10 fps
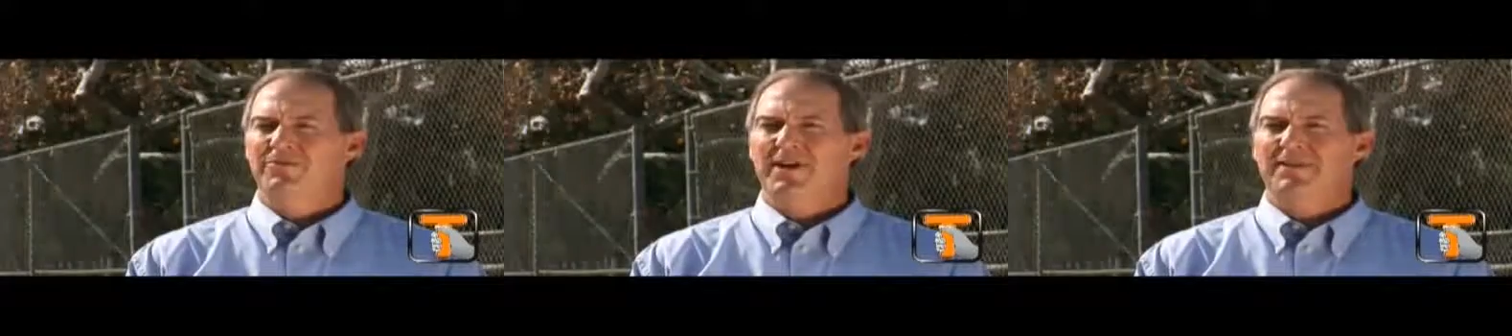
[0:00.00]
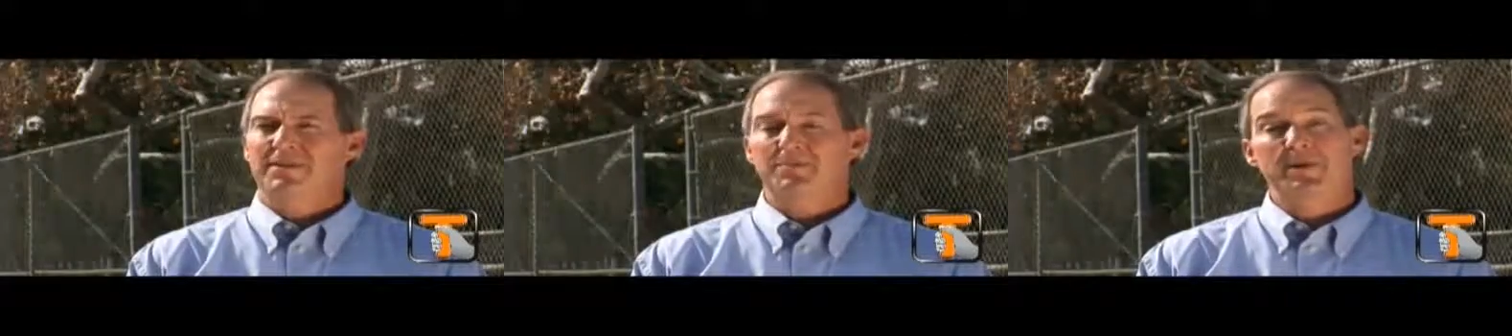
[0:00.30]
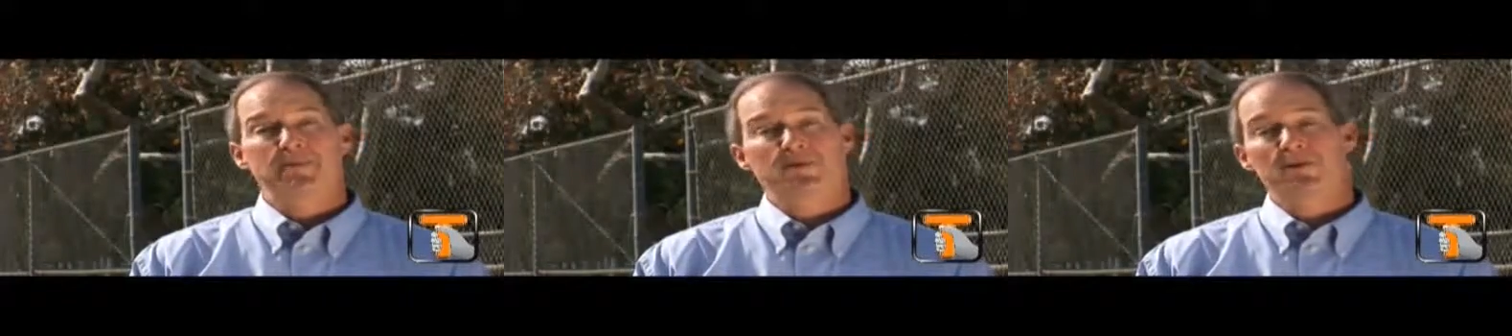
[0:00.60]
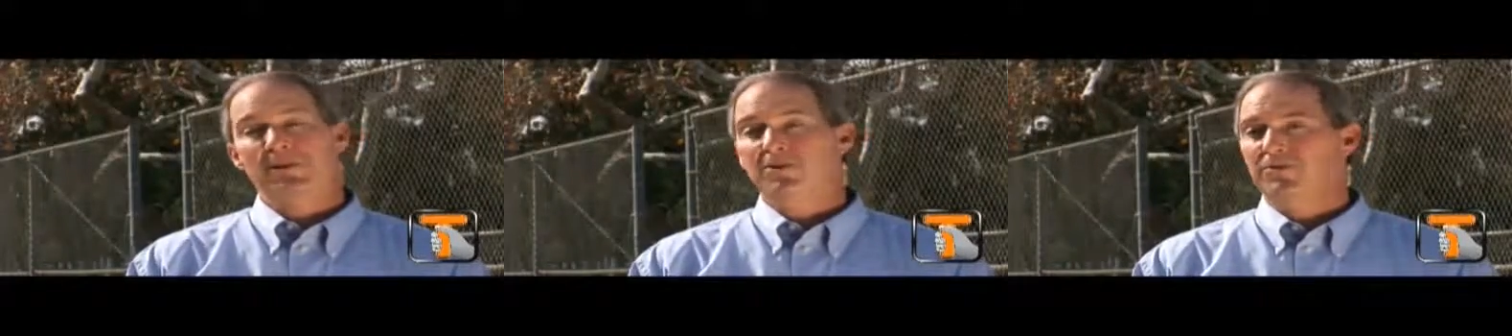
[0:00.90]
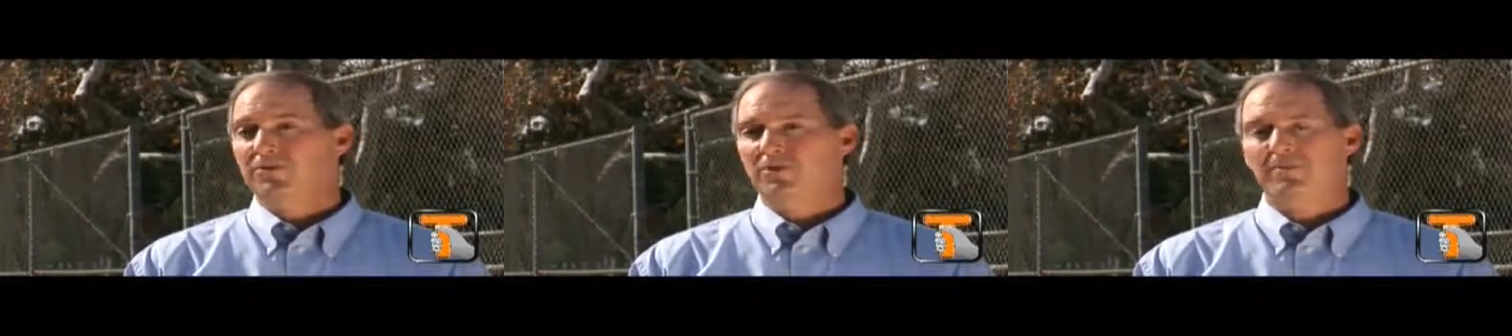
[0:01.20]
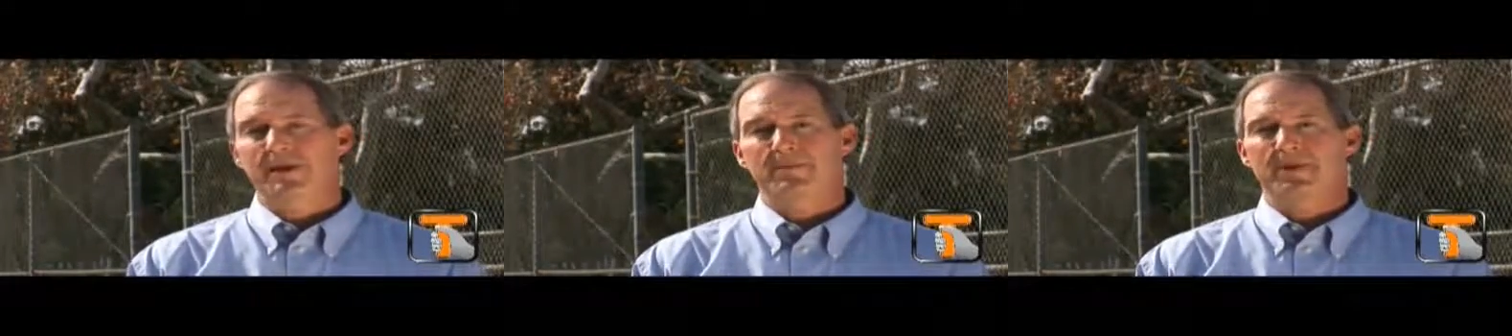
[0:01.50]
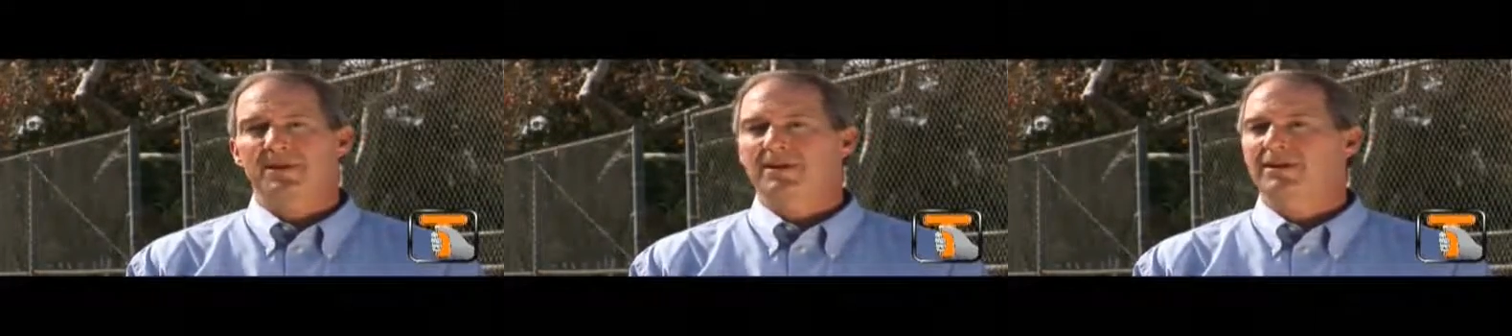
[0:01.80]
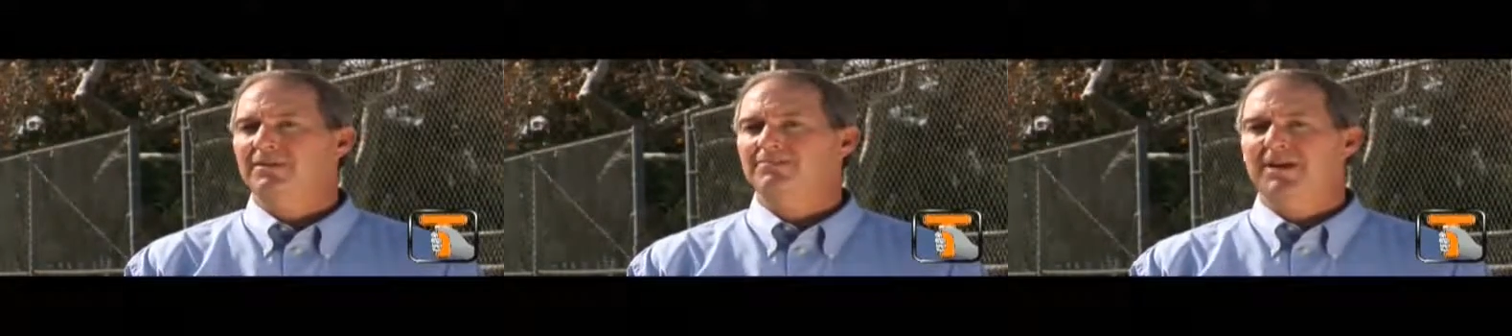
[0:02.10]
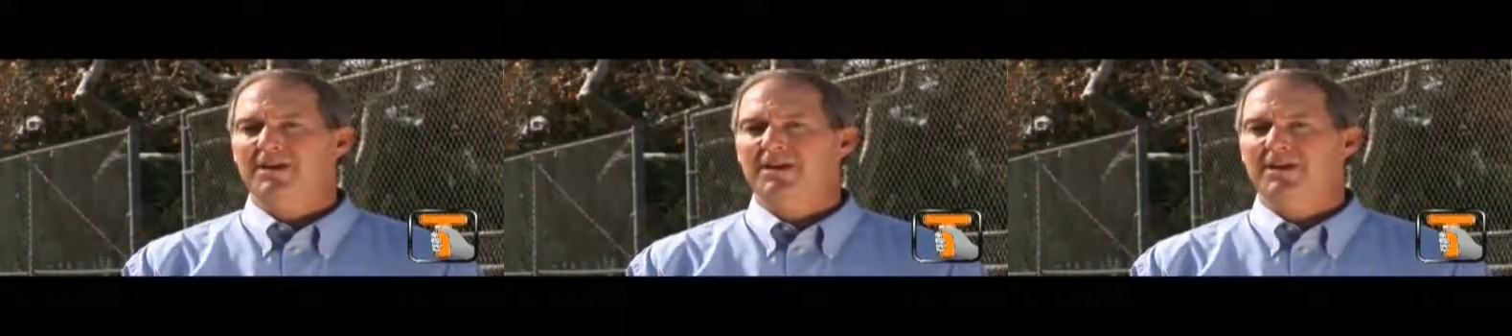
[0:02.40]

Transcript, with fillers: we find that people are looking for maybe uh,